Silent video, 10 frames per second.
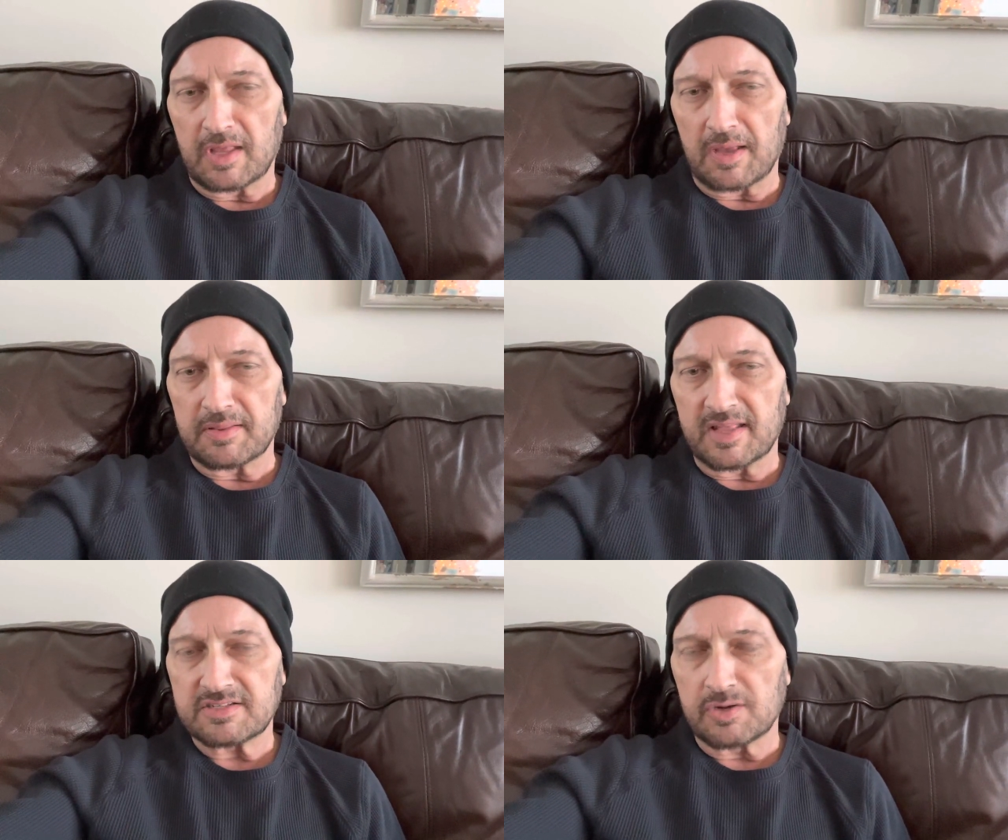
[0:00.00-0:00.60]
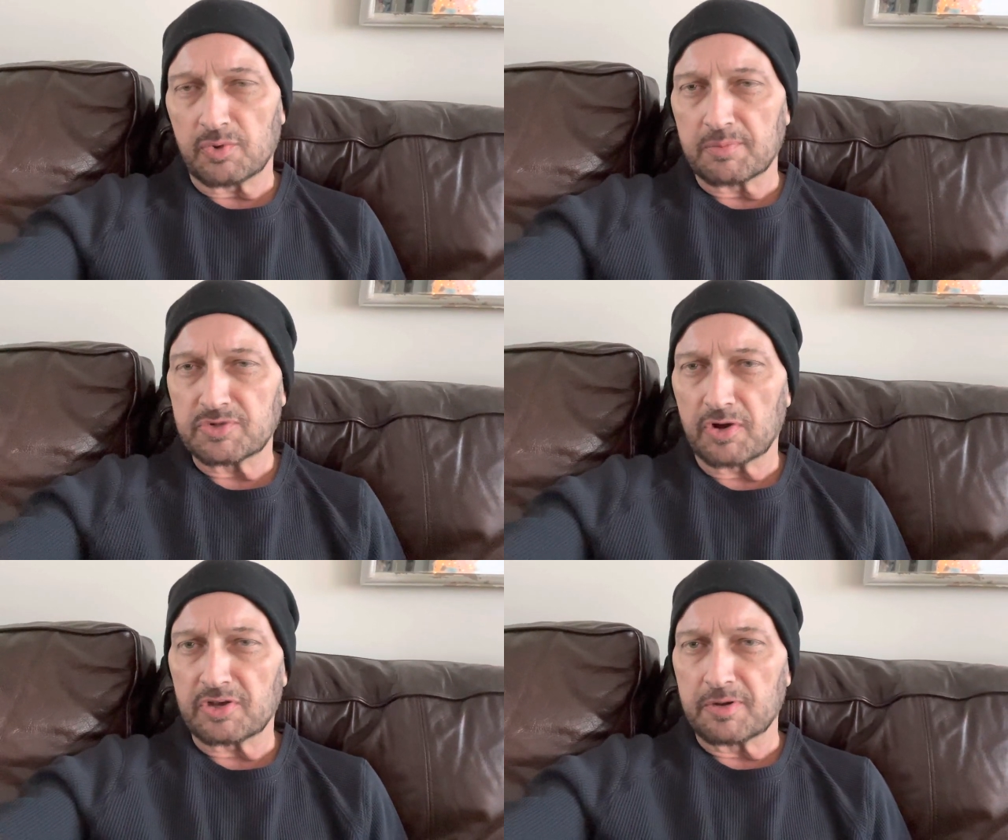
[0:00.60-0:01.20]
That's not what I'm
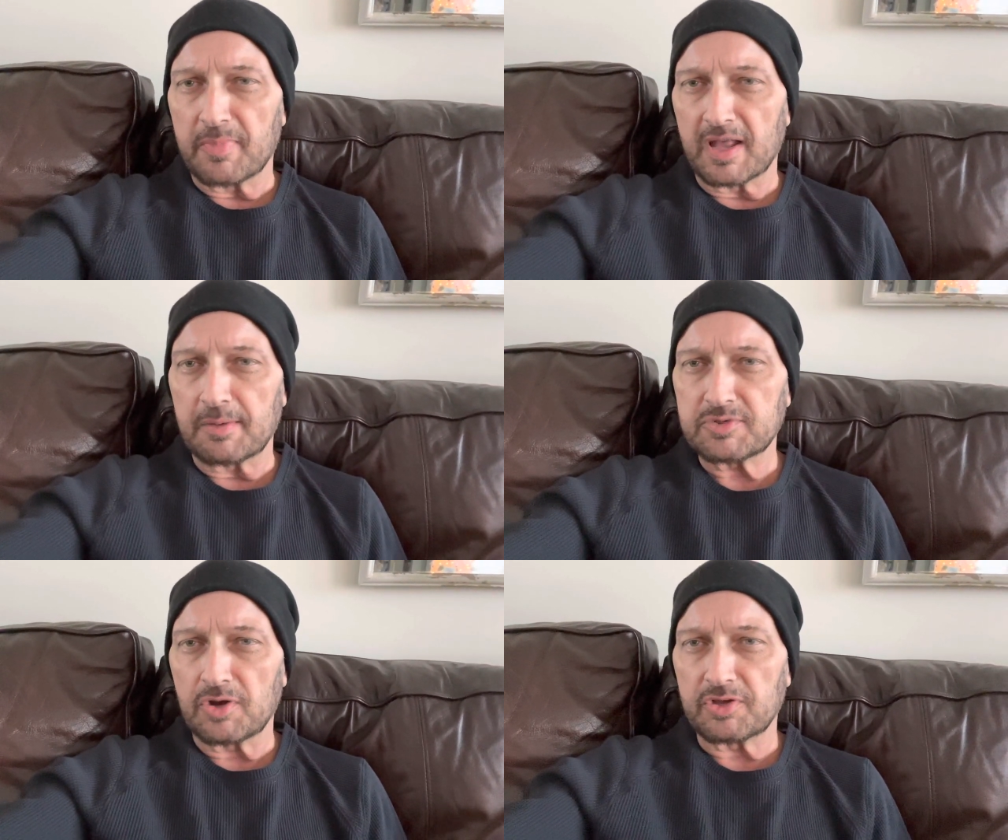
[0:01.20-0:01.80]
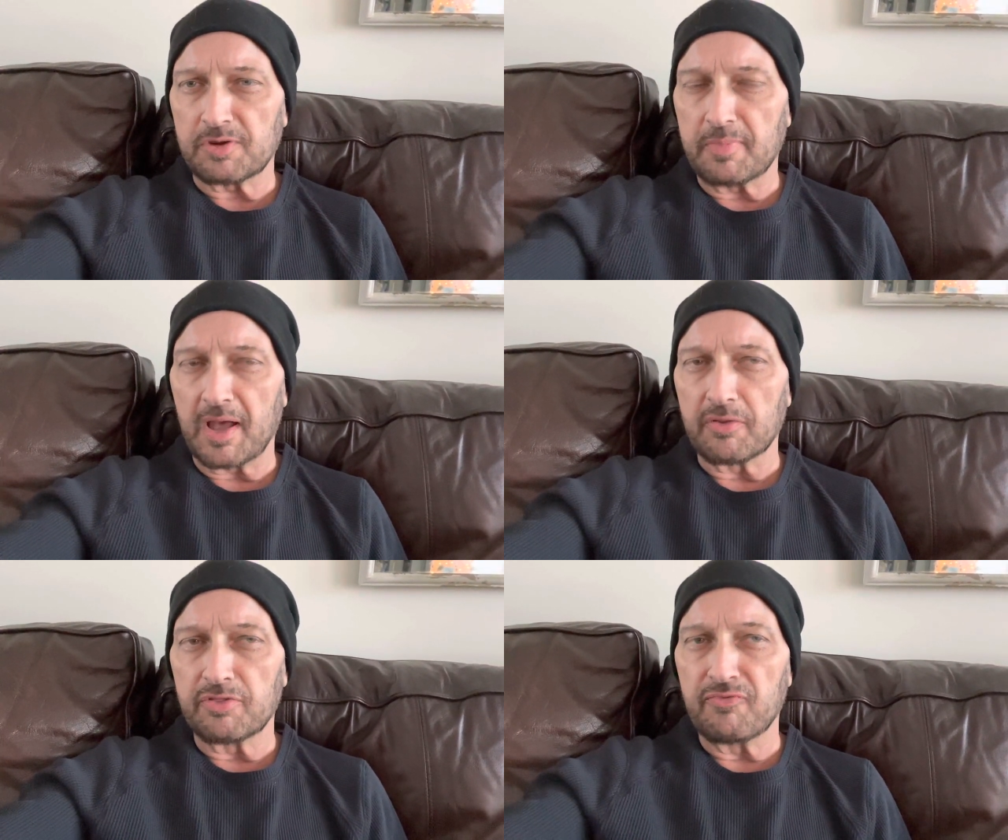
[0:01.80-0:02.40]
talking about. I'm talking
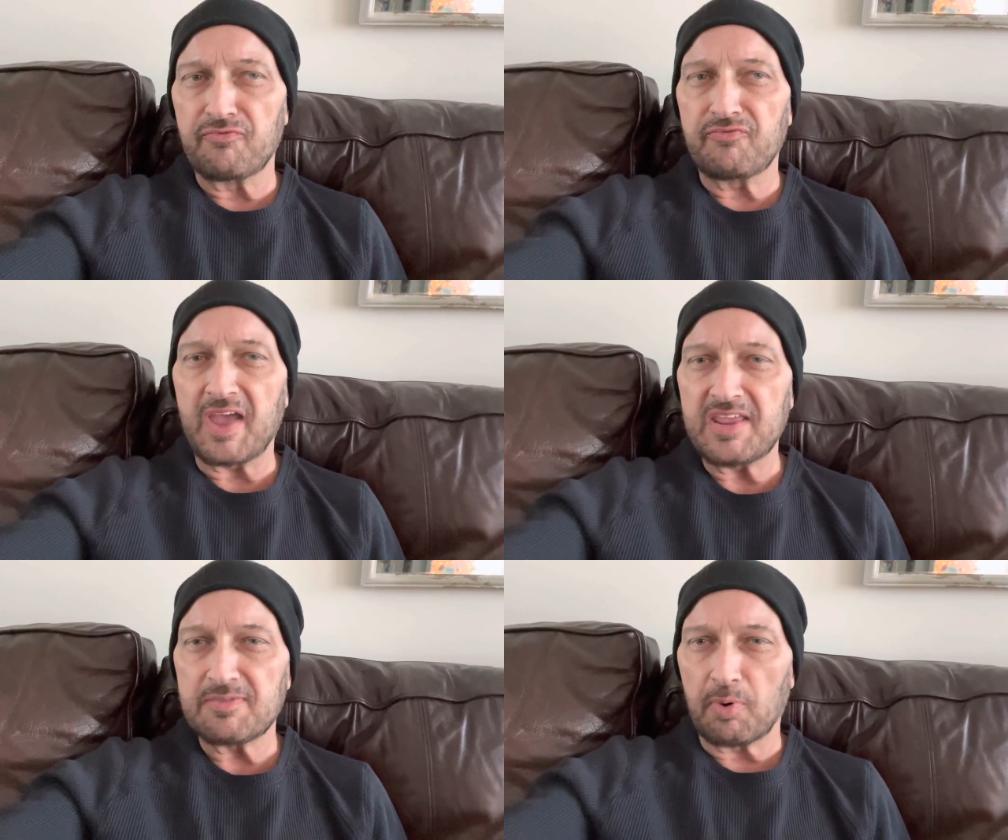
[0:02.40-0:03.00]
about the faith